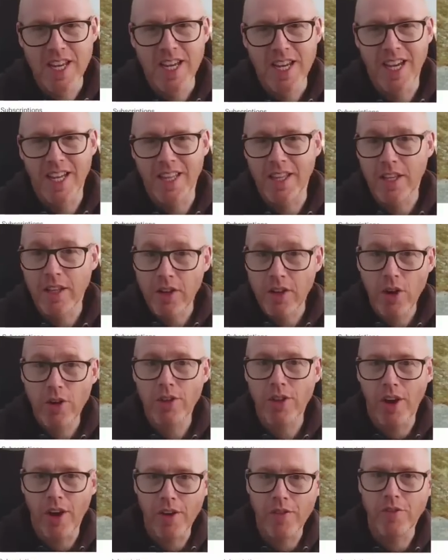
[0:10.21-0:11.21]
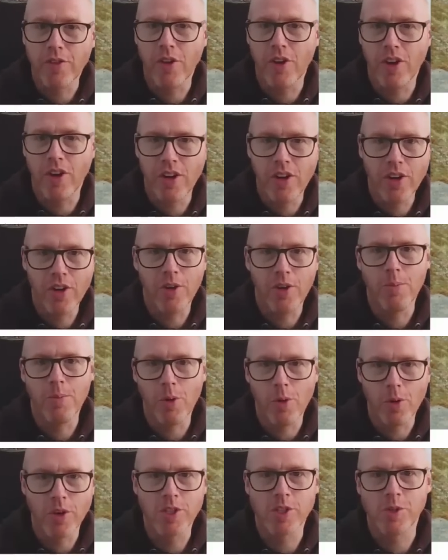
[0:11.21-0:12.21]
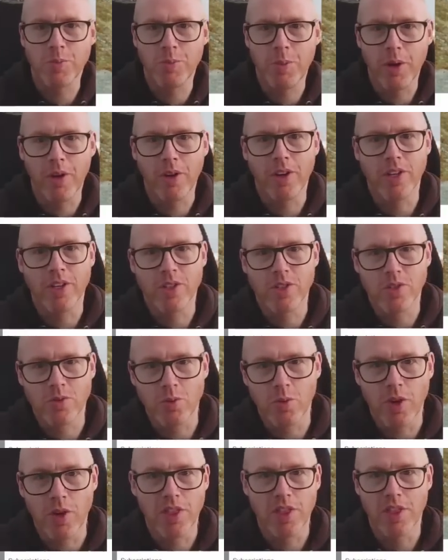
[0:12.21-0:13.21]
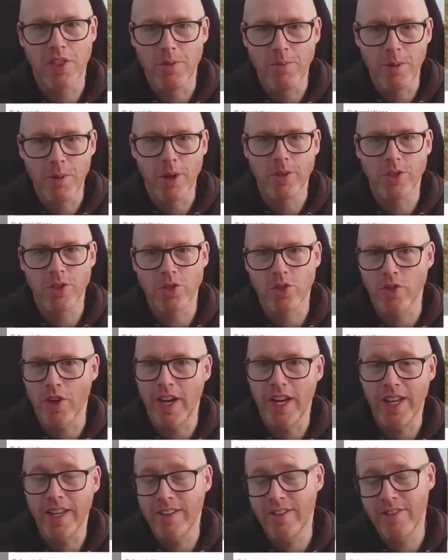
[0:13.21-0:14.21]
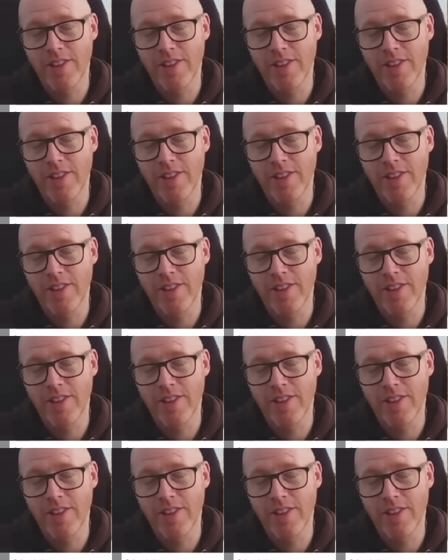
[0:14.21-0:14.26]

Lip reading: and they know that I've got a lot more experience with the motor trade.